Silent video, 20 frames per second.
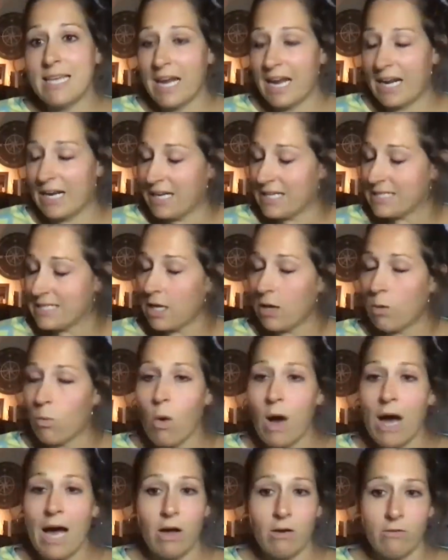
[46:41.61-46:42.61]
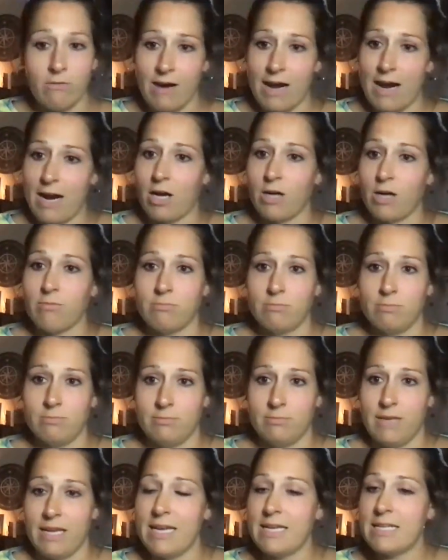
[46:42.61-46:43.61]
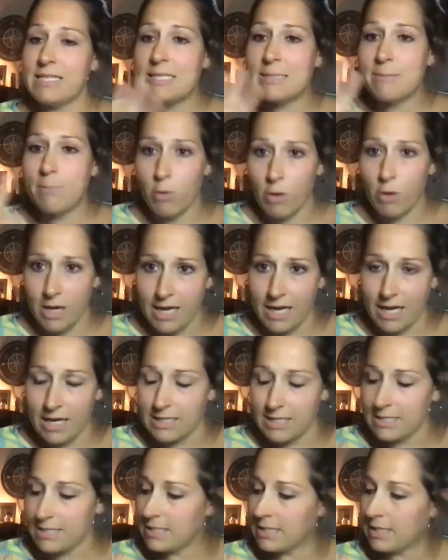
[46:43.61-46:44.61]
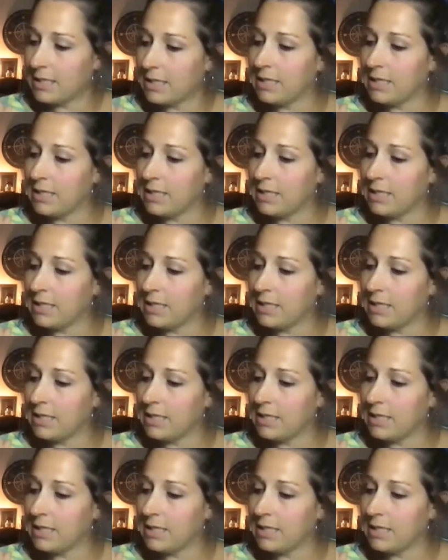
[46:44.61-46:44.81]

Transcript: and it's a wildfire. It spreads.